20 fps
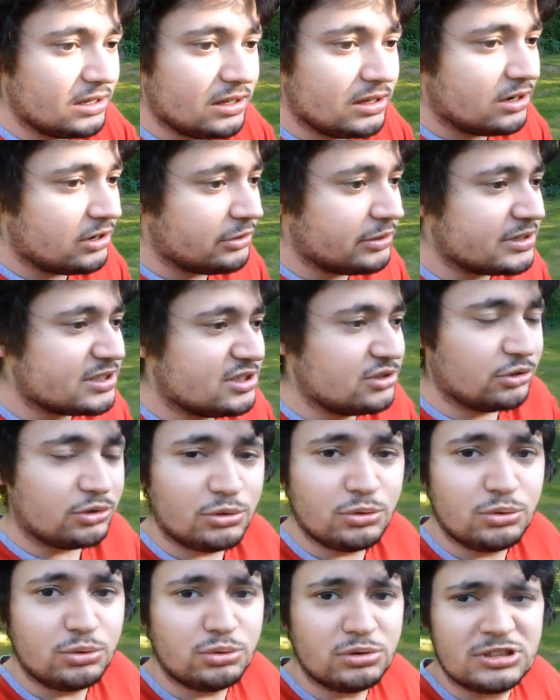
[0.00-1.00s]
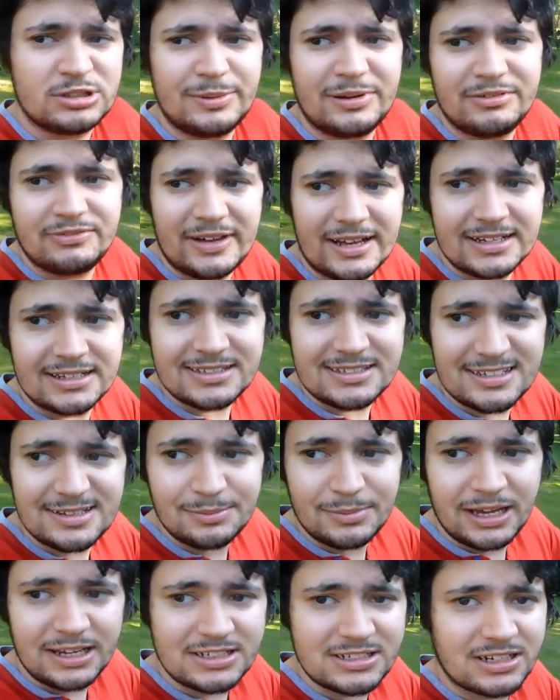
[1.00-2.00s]
it's not all just about fantasy and
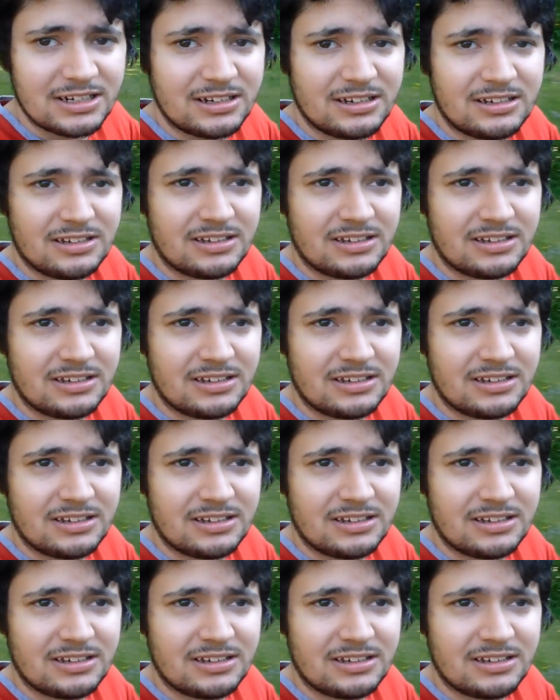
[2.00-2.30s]
magic.